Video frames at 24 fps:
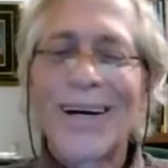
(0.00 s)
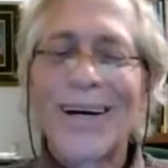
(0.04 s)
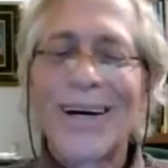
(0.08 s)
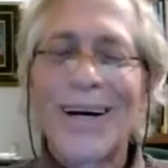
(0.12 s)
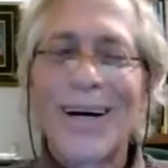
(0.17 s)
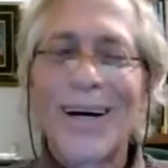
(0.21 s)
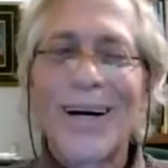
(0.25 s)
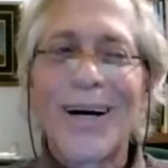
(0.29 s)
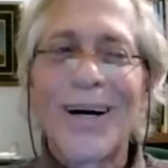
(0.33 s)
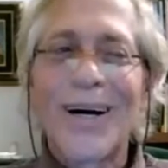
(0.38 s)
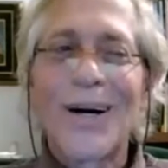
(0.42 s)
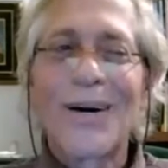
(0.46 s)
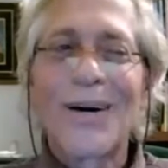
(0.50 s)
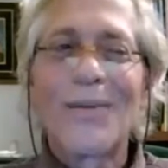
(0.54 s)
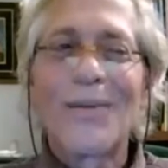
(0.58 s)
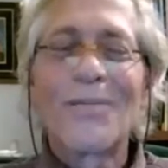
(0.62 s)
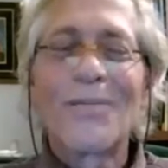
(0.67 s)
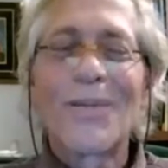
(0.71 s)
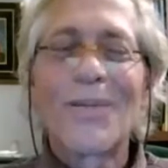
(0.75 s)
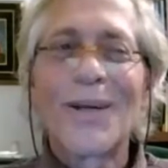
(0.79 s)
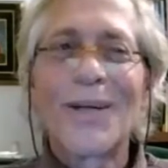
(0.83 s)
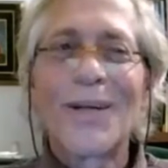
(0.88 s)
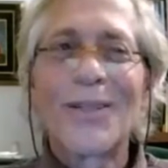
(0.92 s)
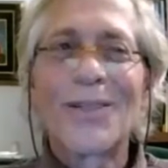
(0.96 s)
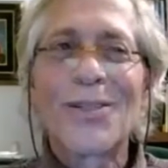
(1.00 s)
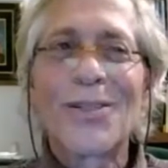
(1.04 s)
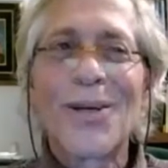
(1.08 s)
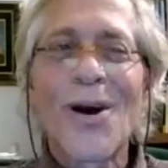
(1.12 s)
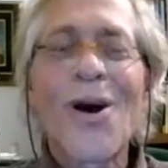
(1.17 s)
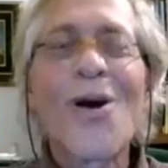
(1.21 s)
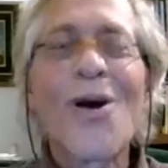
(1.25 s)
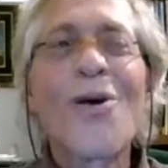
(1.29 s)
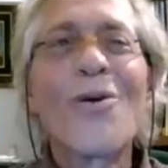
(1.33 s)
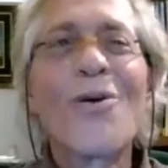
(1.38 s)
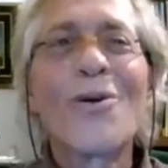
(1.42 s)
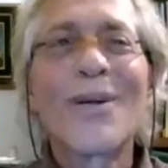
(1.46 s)
uh, to
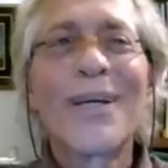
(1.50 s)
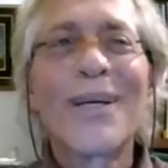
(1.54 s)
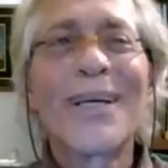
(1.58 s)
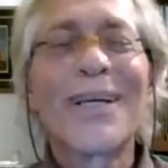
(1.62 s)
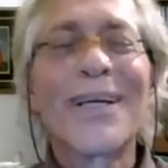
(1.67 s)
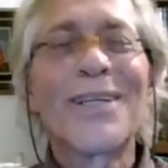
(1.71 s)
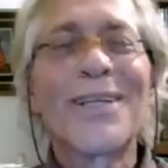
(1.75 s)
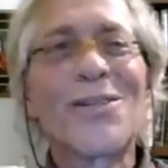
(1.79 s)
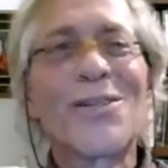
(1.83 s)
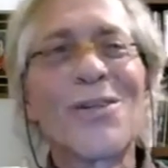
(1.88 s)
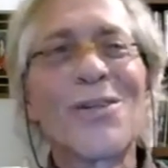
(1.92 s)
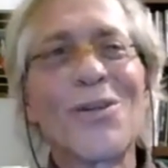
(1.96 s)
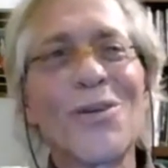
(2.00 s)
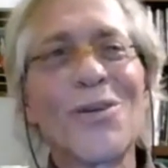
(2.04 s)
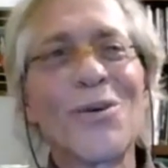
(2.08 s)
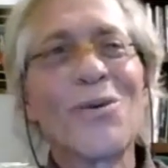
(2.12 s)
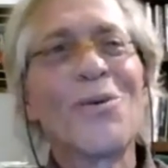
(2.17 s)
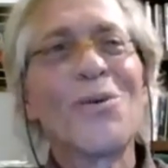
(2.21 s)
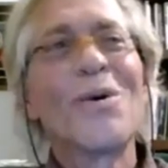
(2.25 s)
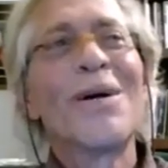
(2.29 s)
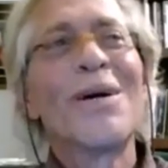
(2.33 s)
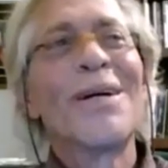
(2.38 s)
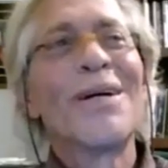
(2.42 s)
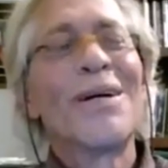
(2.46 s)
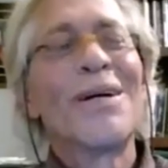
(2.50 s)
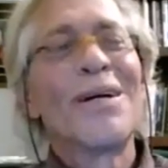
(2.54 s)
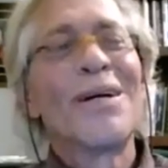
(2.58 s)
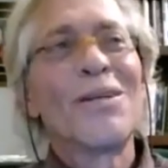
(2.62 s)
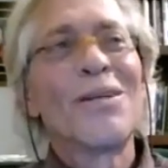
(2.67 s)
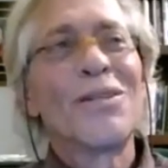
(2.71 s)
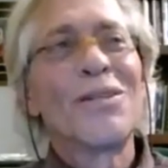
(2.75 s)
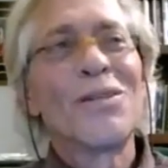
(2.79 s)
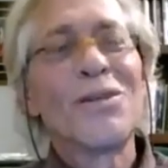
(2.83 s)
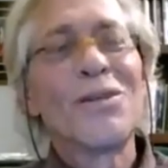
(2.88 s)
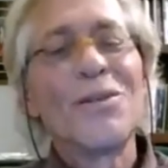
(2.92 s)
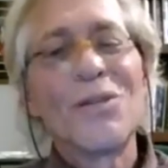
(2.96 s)
hone in, to
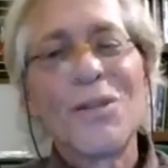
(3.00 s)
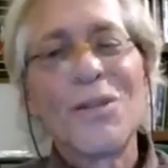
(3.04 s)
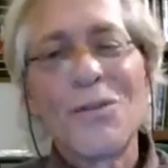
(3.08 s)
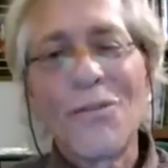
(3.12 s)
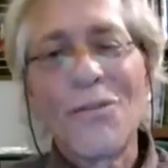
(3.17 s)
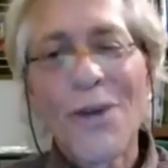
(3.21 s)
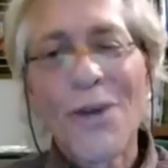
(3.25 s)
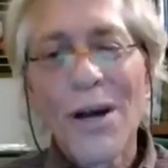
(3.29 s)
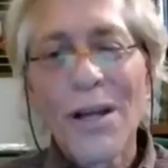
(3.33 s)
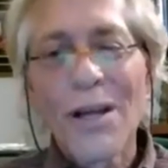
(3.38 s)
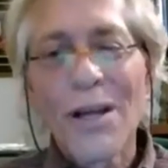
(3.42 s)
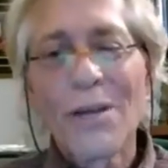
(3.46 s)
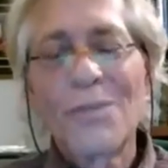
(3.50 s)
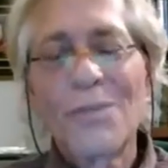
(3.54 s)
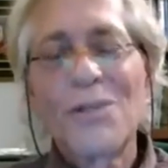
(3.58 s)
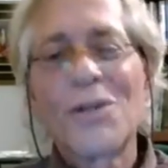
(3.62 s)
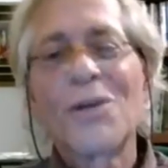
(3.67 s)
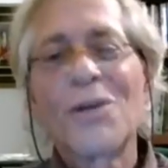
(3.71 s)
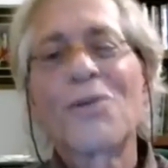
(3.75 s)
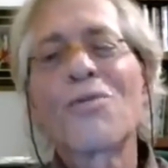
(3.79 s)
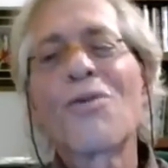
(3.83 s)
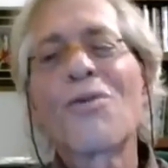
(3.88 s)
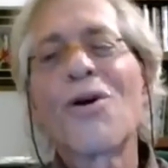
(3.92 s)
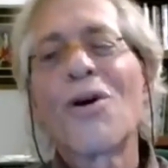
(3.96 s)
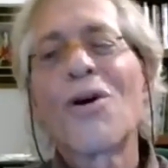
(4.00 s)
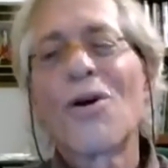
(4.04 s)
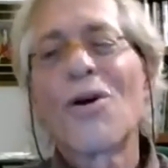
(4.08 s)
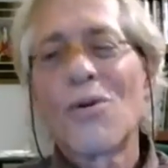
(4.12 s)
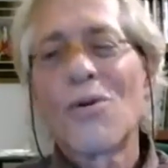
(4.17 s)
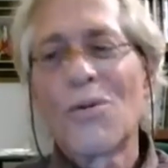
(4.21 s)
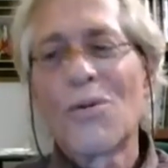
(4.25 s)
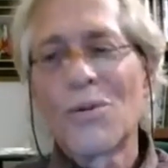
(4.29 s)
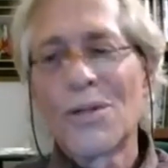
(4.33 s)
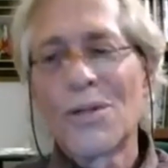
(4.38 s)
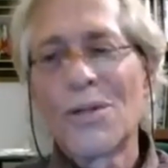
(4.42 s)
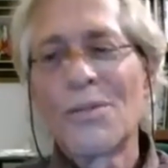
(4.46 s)
develop, to
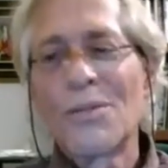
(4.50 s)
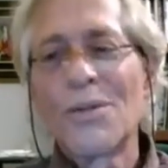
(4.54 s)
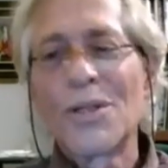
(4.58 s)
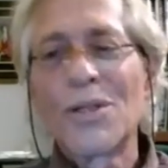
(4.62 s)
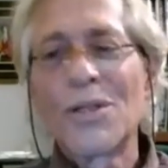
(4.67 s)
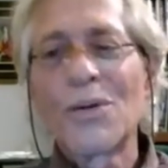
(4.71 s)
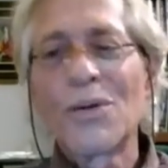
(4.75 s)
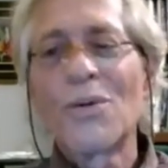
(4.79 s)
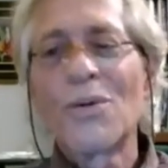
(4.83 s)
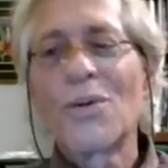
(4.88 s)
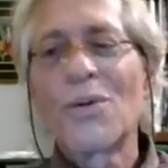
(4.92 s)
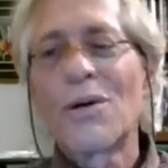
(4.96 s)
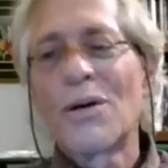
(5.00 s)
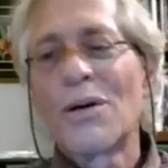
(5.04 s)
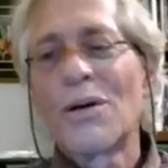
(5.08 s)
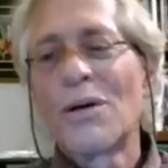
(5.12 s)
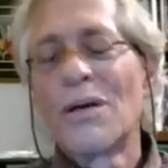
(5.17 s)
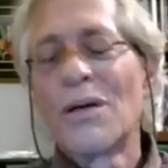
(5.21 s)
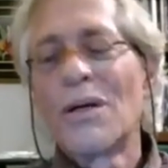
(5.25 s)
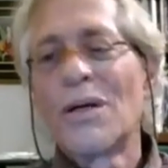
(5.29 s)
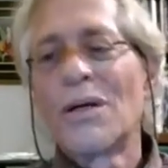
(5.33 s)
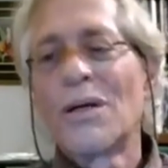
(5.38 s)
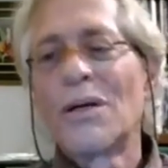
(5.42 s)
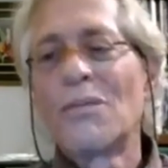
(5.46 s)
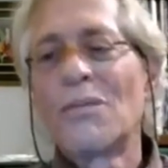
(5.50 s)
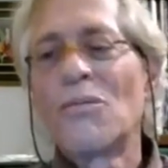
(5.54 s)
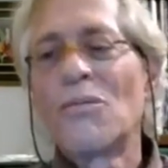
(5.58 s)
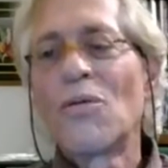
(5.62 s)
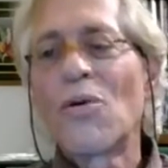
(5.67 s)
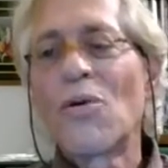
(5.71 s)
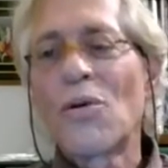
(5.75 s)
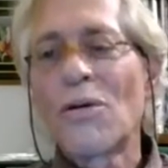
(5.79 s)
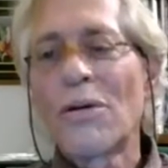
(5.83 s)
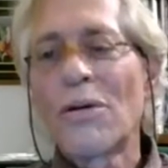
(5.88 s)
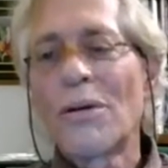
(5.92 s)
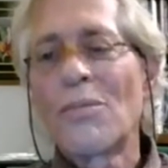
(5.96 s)
grow, to mature
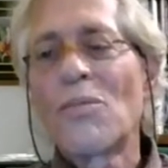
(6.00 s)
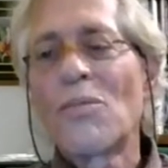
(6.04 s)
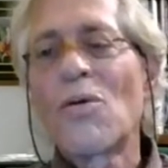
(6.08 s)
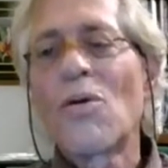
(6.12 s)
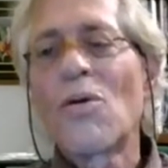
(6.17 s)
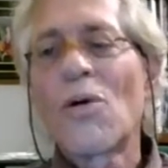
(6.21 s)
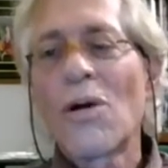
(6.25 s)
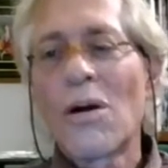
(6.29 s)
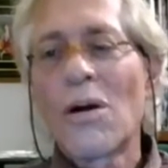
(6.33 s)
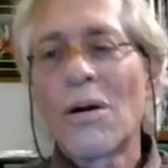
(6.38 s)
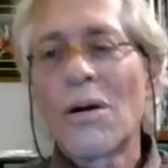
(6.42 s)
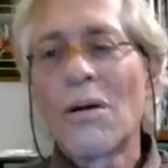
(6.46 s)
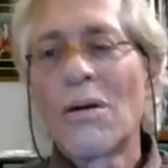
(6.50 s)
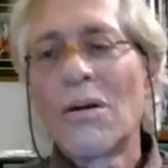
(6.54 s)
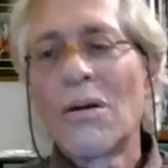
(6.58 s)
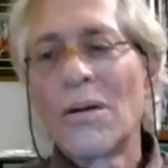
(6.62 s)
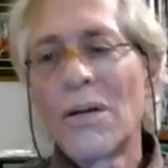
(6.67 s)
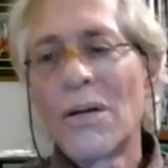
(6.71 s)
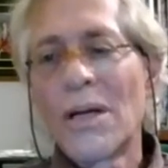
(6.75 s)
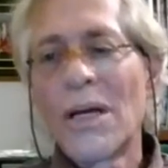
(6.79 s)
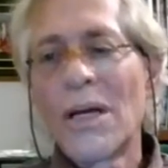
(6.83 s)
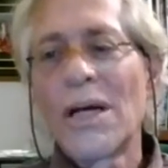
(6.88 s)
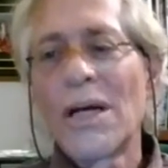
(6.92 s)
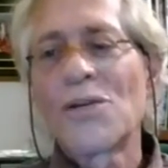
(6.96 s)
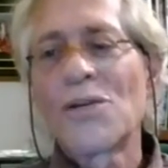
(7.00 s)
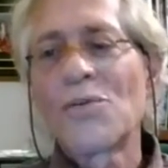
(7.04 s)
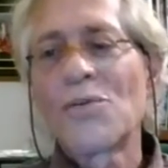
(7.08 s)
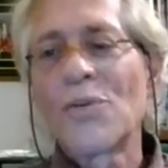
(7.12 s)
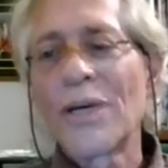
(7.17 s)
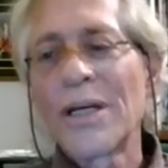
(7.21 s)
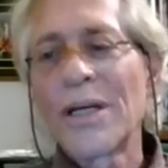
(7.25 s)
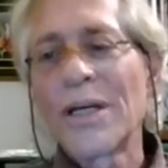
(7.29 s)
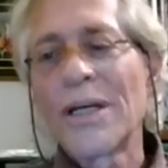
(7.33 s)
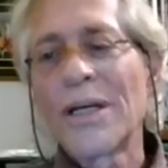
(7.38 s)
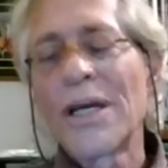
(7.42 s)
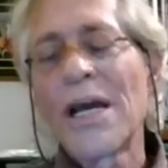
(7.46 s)
more and more as
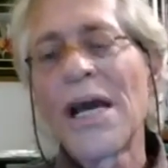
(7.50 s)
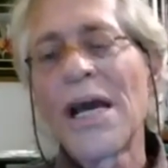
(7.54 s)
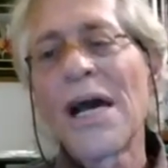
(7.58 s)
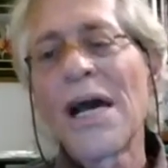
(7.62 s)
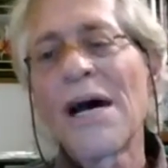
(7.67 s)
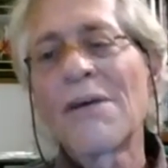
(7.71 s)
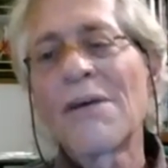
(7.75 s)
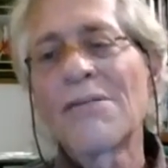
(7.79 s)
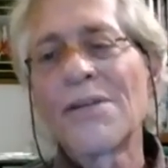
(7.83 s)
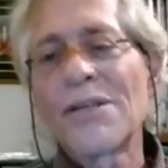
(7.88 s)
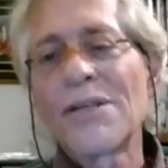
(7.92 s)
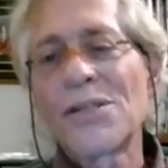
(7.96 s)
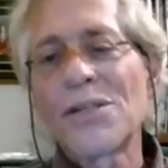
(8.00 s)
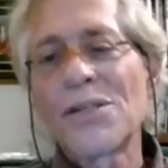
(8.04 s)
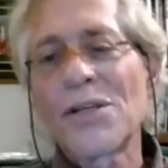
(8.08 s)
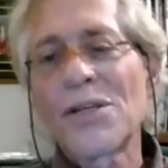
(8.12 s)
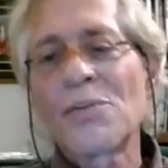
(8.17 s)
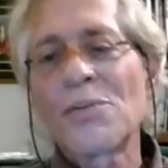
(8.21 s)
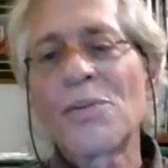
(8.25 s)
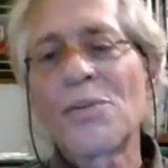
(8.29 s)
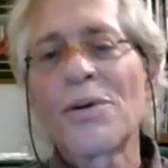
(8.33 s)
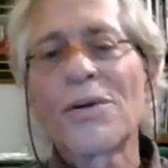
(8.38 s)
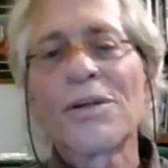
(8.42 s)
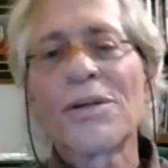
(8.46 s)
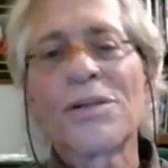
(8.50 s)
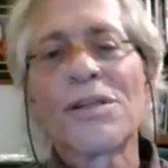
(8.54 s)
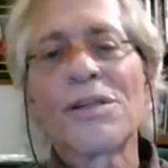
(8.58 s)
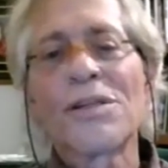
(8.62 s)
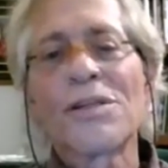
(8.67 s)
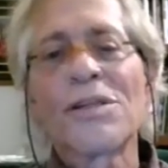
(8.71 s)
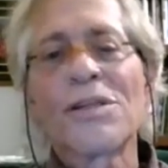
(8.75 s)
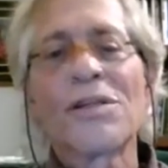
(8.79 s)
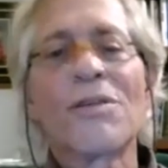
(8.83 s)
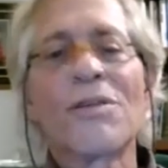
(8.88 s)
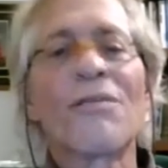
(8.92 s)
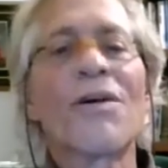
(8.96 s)
we have these
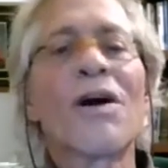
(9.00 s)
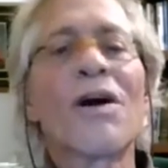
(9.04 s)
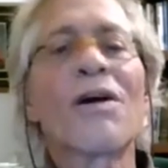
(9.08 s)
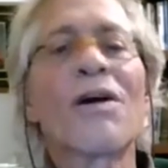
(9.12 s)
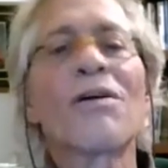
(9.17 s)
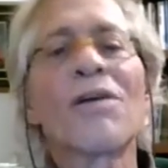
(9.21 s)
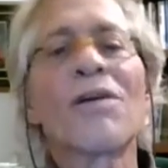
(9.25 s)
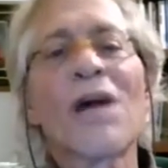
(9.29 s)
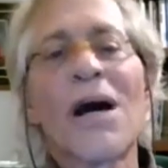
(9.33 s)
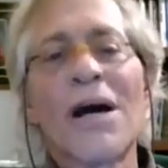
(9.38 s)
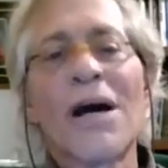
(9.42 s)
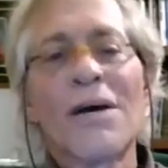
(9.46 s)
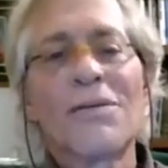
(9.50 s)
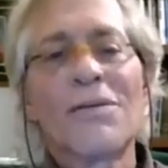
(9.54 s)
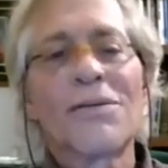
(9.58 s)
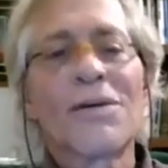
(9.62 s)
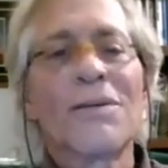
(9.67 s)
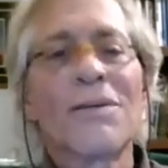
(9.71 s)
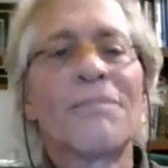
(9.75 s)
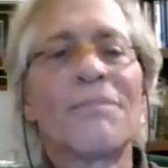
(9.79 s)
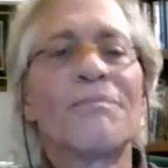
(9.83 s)
experiences of our lives.